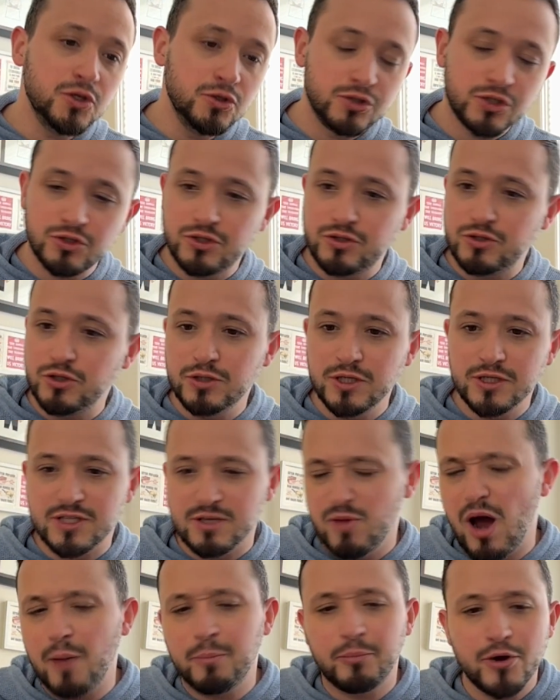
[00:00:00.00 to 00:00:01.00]
you did
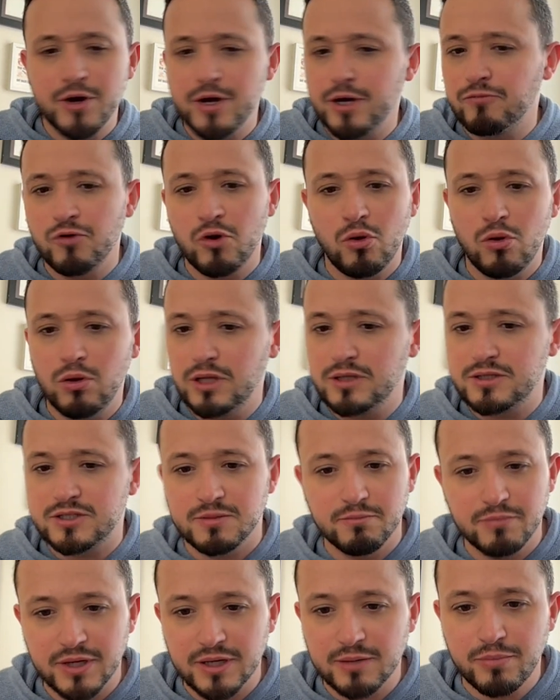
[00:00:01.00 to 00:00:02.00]
some operating role at
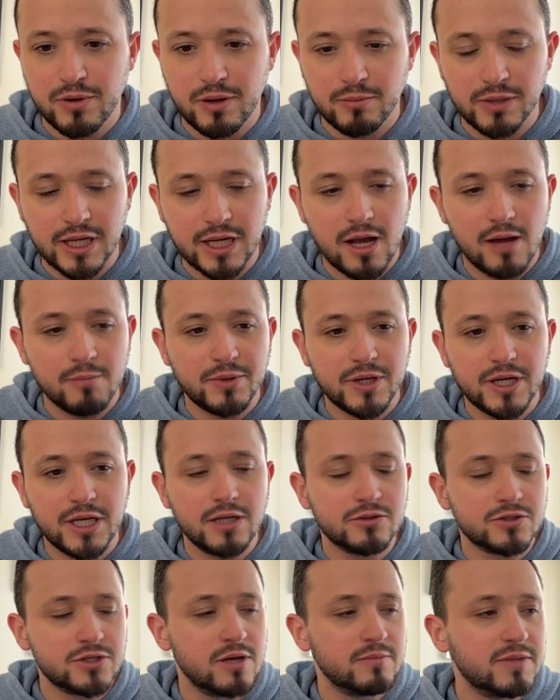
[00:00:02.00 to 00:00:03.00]
some big public
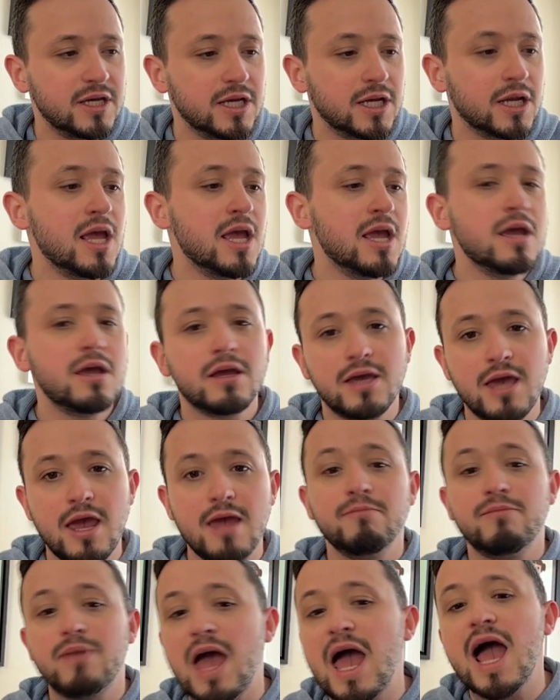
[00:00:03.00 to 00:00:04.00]
company or something,
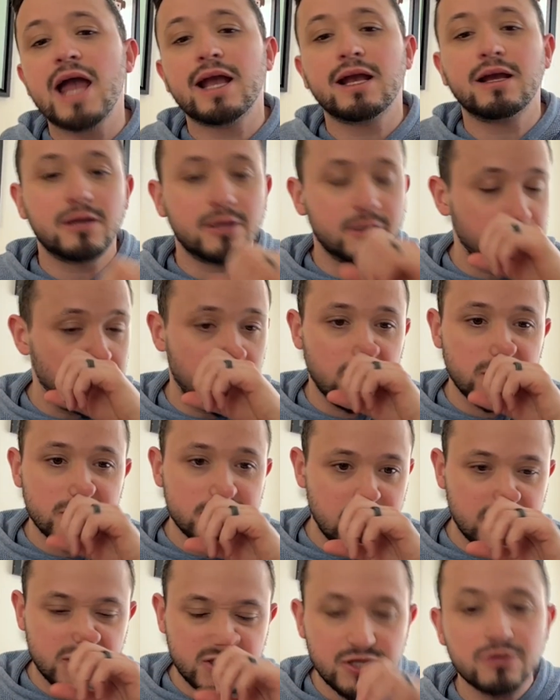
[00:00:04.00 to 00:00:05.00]
came back, as
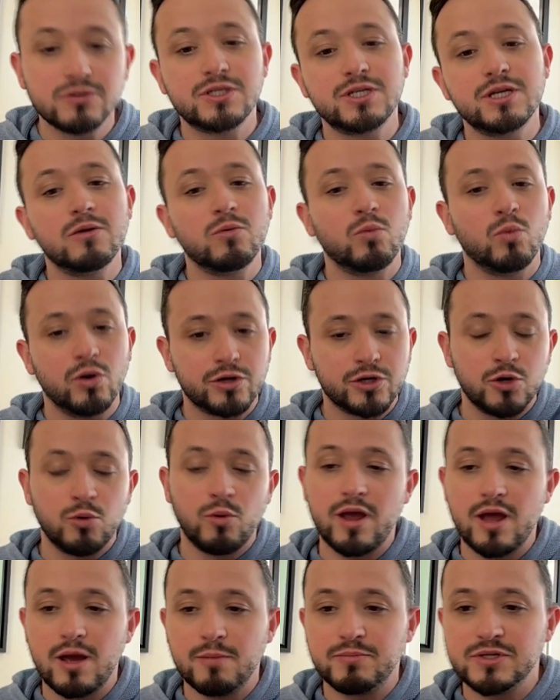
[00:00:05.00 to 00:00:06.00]
an associate, worked your
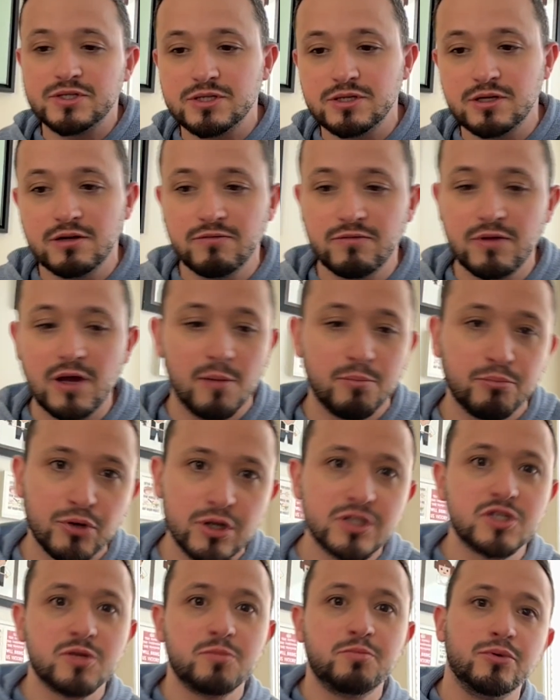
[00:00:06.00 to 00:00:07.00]
way up as a
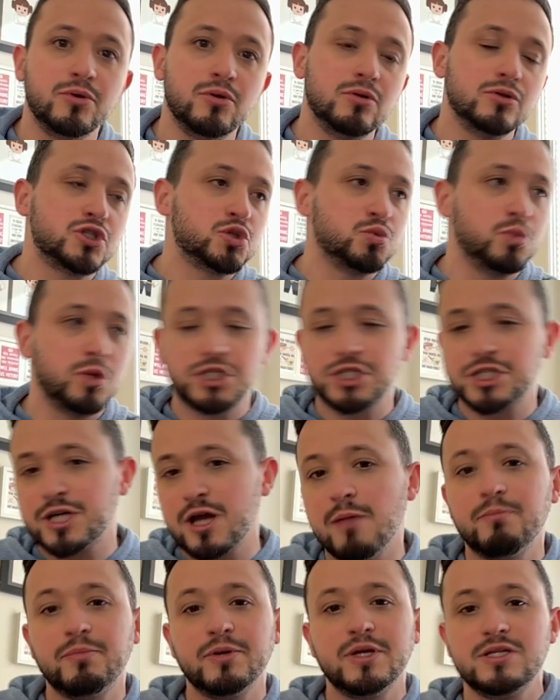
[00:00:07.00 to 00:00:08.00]
principal, switched
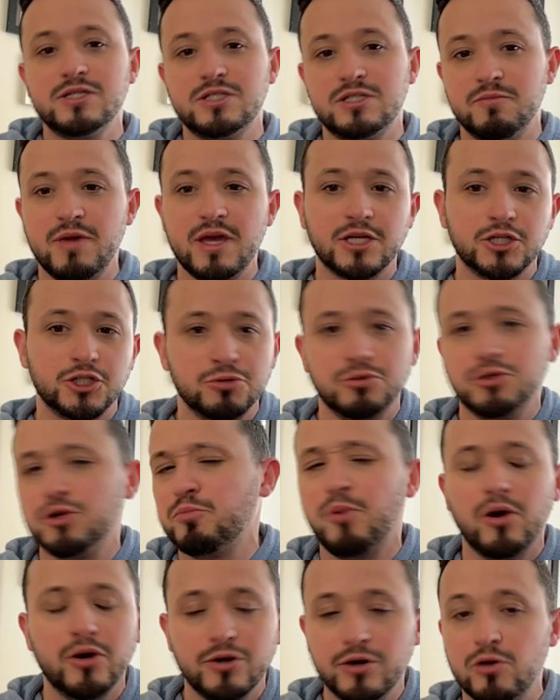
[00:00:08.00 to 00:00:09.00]
companies to make junior
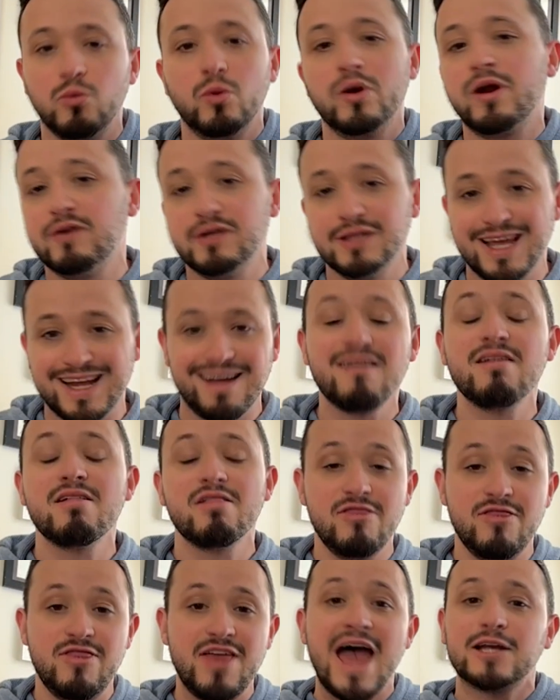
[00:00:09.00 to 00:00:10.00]
partner, whatever, like
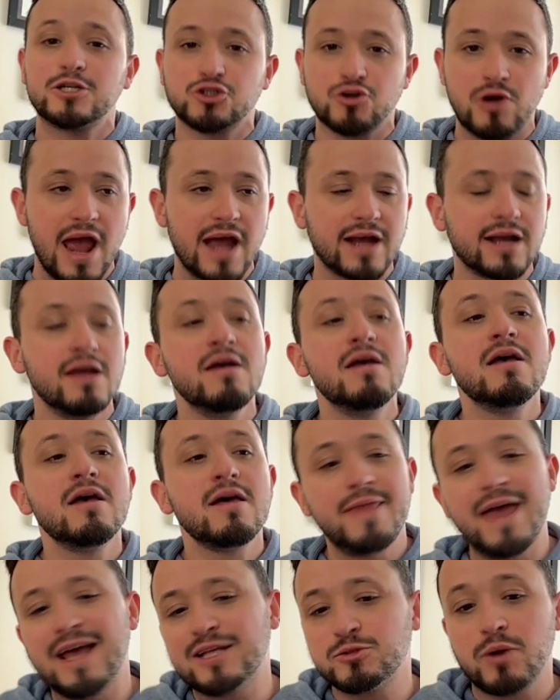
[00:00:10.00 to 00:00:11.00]
that track.
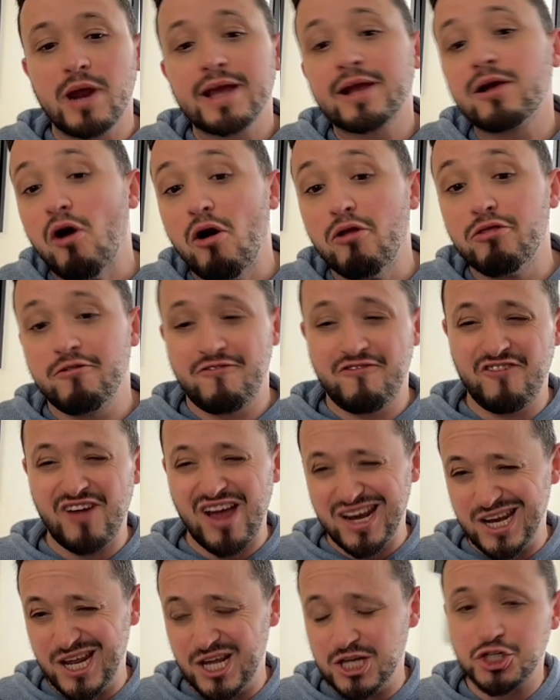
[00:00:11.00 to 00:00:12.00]
That's what I call the
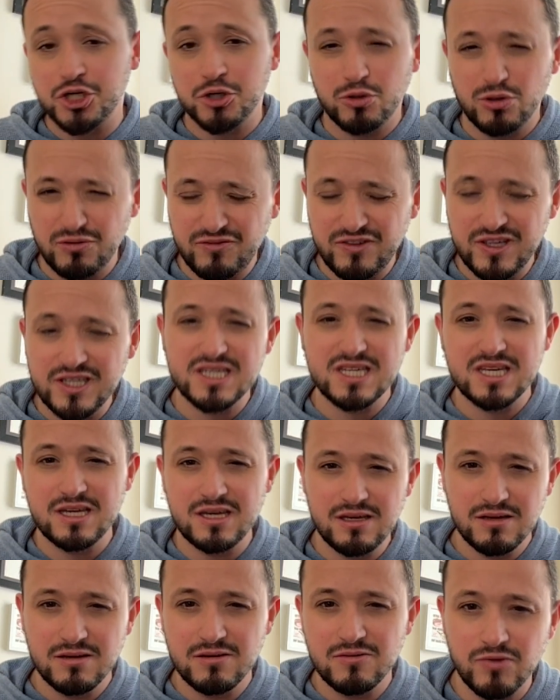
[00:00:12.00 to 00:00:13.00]
financial
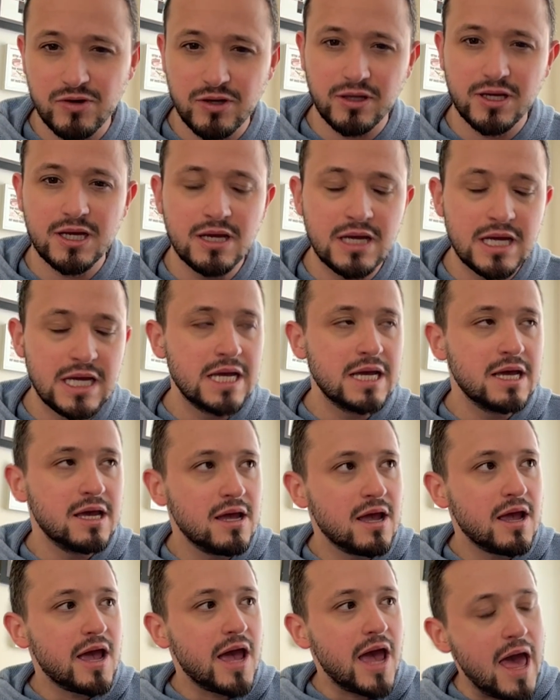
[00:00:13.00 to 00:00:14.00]
VC, really.
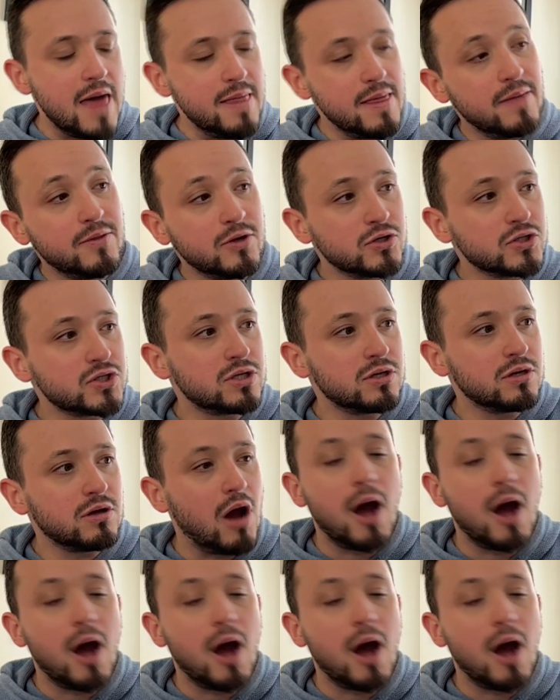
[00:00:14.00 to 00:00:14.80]
And then there's the